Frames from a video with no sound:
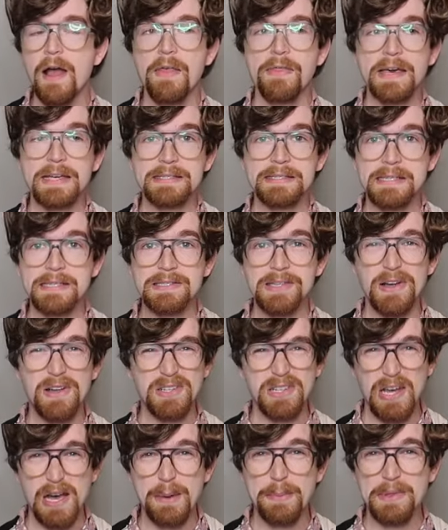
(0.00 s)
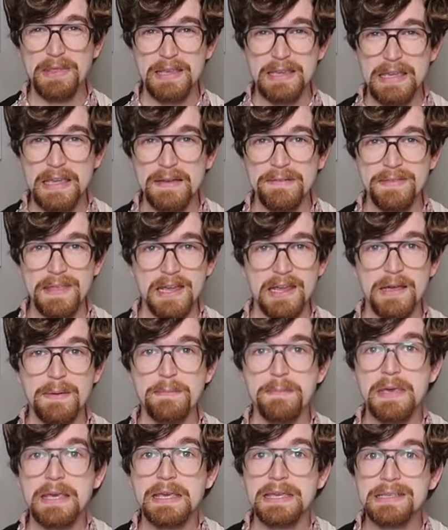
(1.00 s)
that sits on top of the gift that
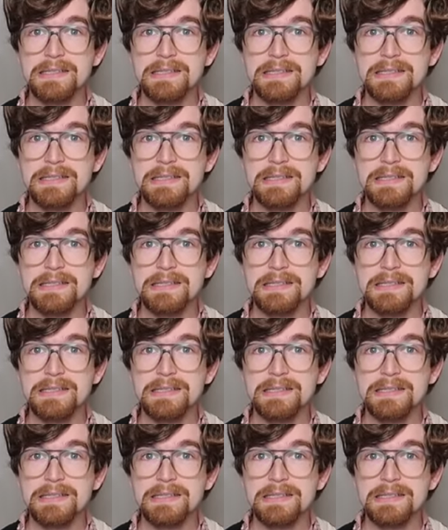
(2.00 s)
can be